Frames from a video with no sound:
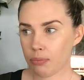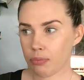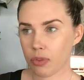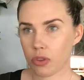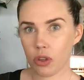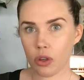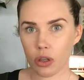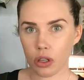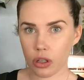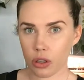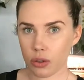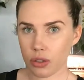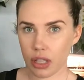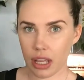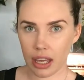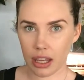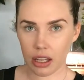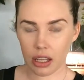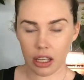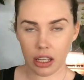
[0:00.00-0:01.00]
You can use
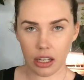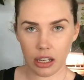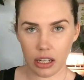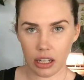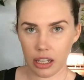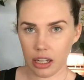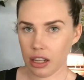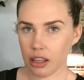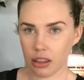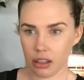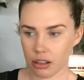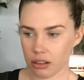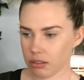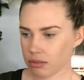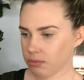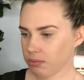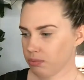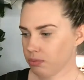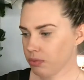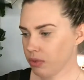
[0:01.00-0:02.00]
that in anything
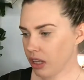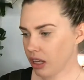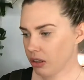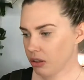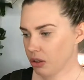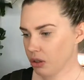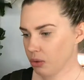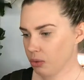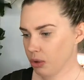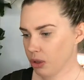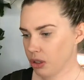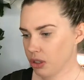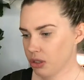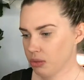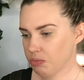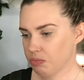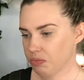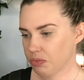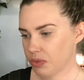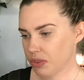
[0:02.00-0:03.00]
that you would.
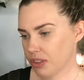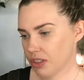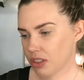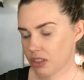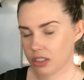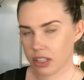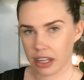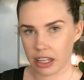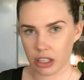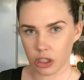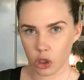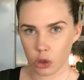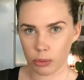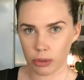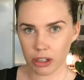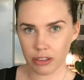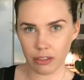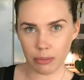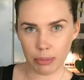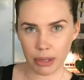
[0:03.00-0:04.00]
It's just like a little
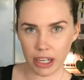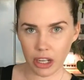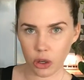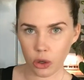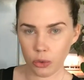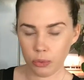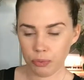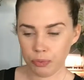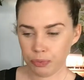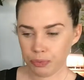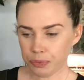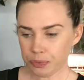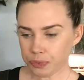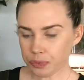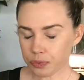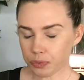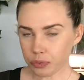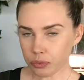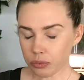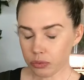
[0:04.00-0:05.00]
bit of a pickle,
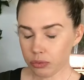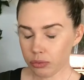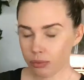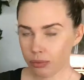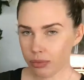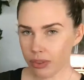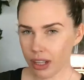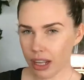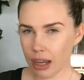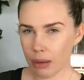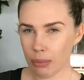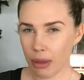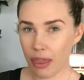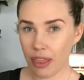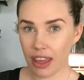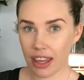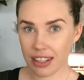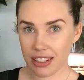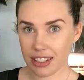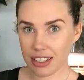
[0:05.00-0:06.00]

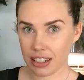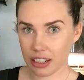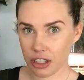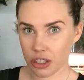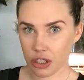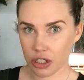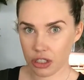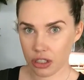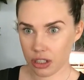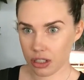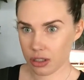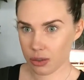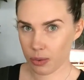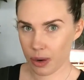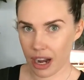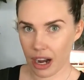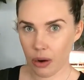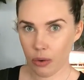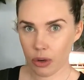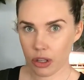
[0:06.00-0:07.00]
and that is delicious as
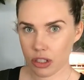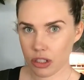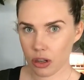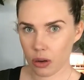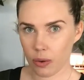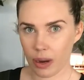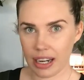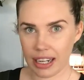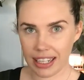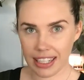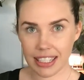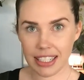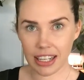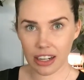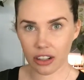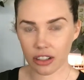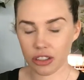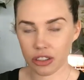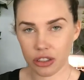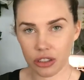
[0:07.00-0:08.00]
well. So I need to get
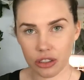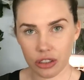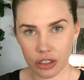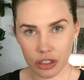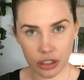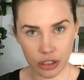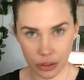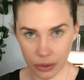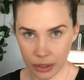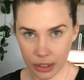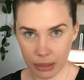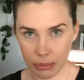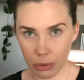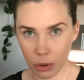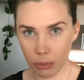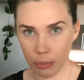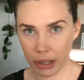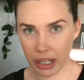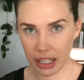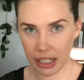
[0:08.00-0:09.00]
on to doing some
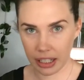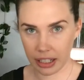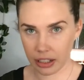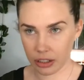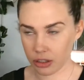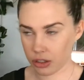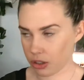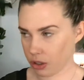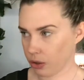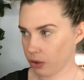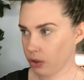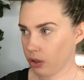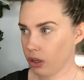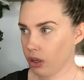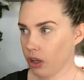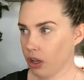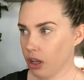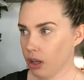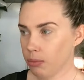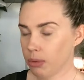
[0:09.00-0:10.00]
more pickling soon,
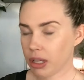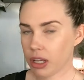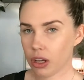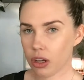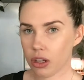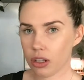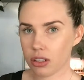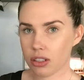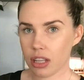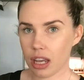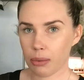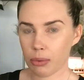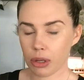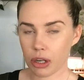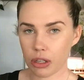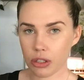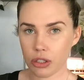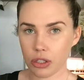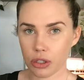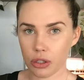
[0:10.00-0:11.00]
because I'm going
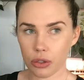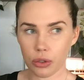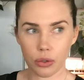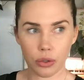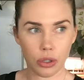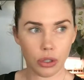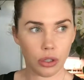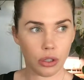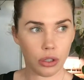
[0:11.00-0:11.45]
to do